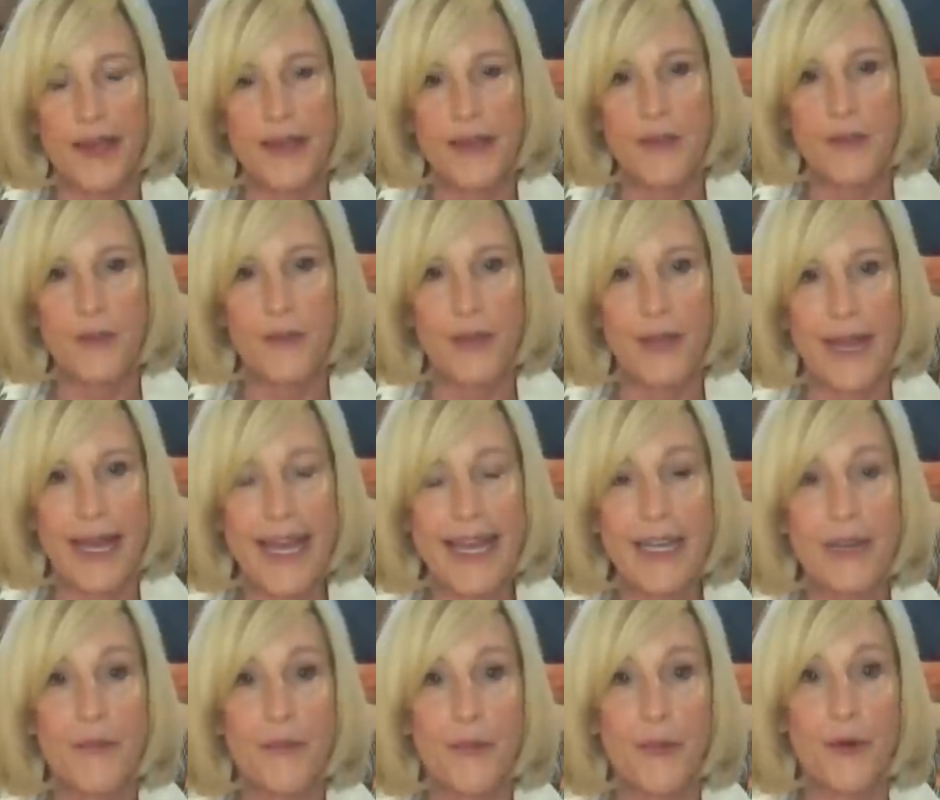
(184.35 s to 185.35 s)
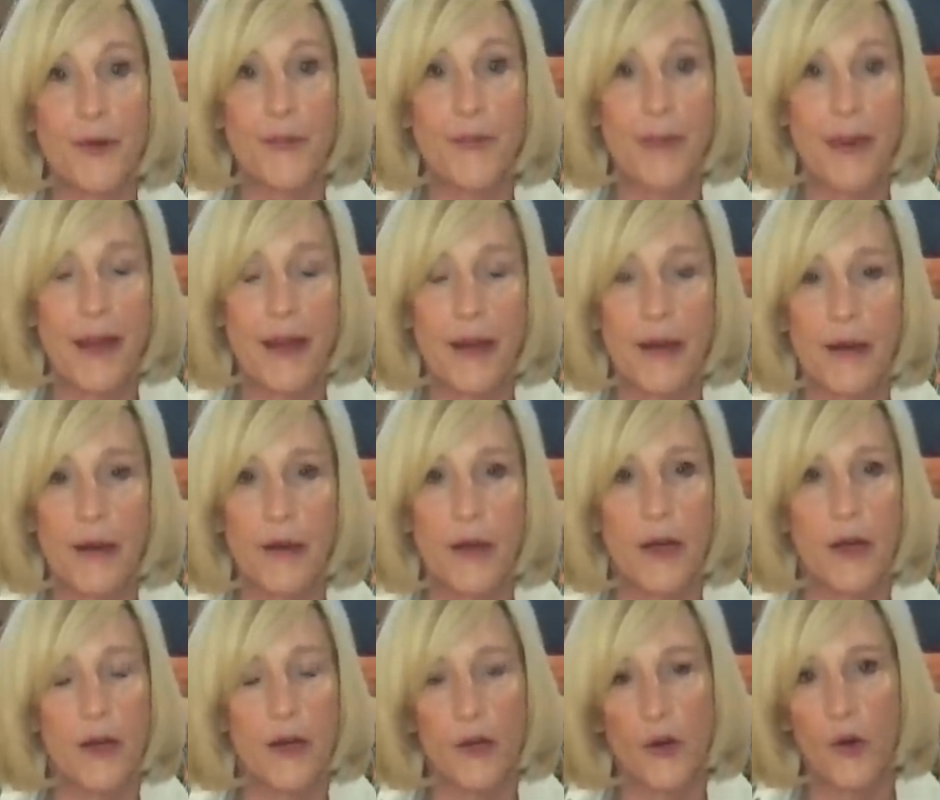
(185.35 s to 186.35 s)
they can plan and
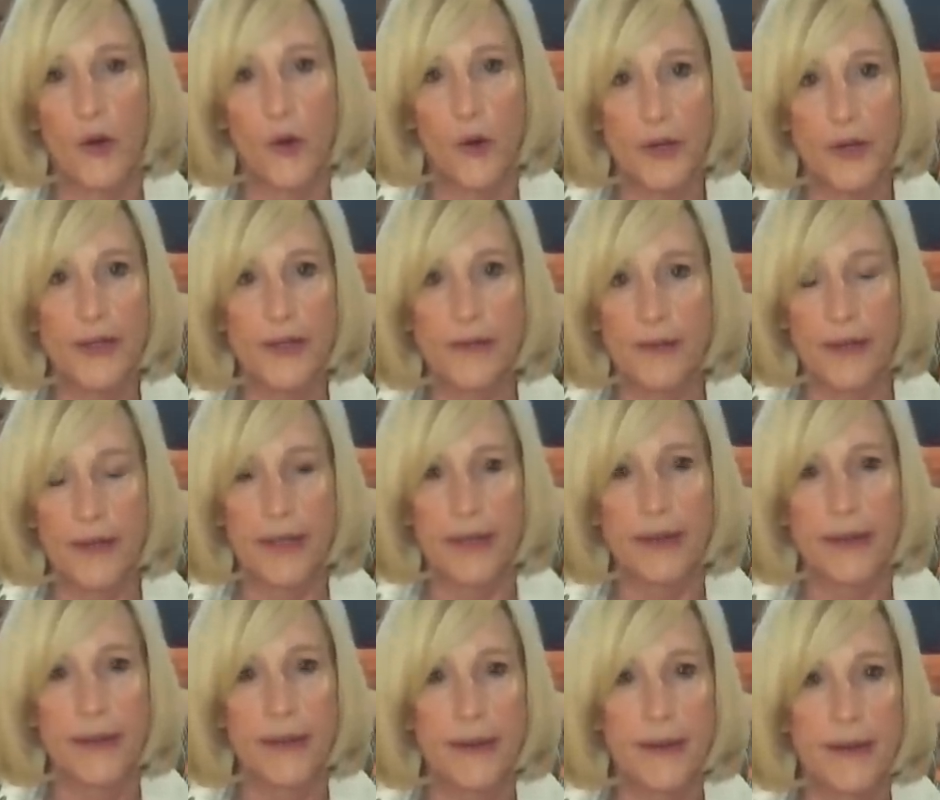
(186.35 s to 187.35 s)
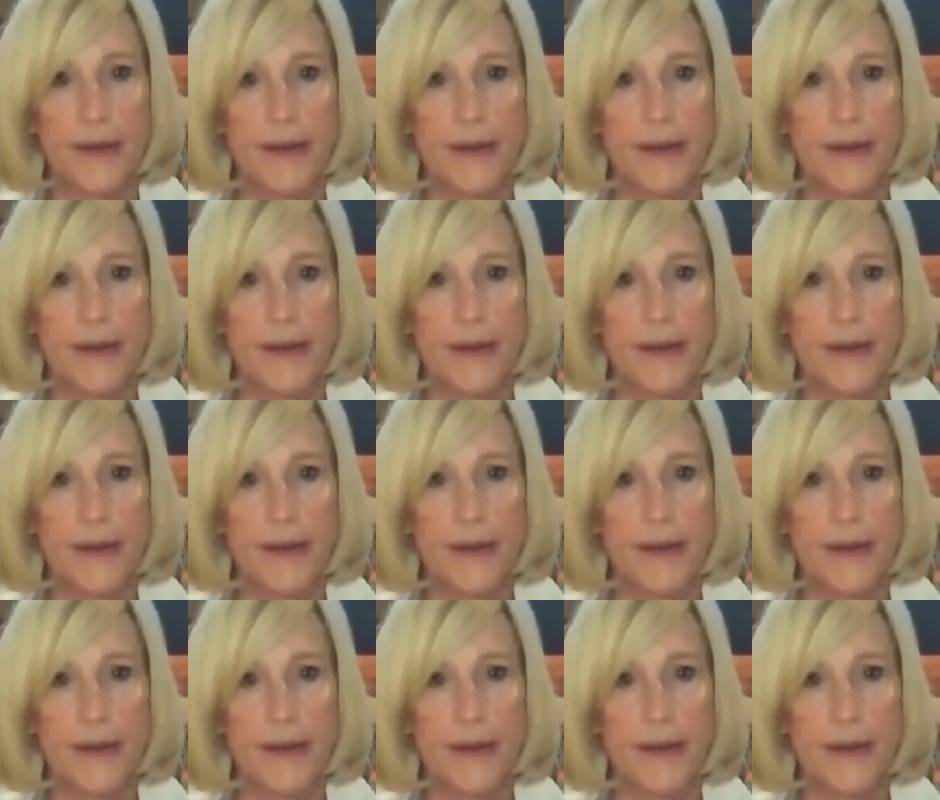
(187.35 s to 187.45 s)
prepare accordingly.